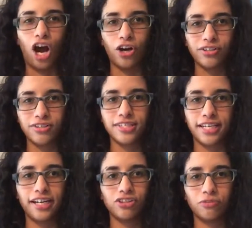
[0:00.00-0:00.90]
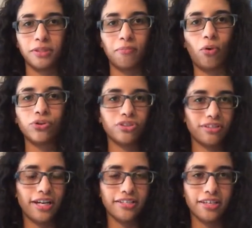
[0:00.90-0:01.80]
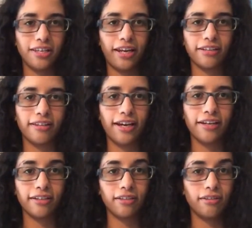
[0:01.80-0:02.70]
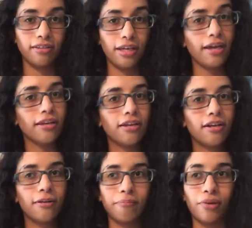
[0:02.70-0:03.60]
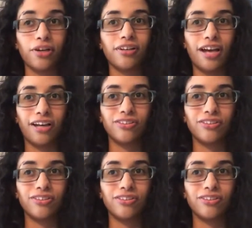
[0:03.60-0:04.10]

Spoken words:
are designed to be multitasking like that yet, but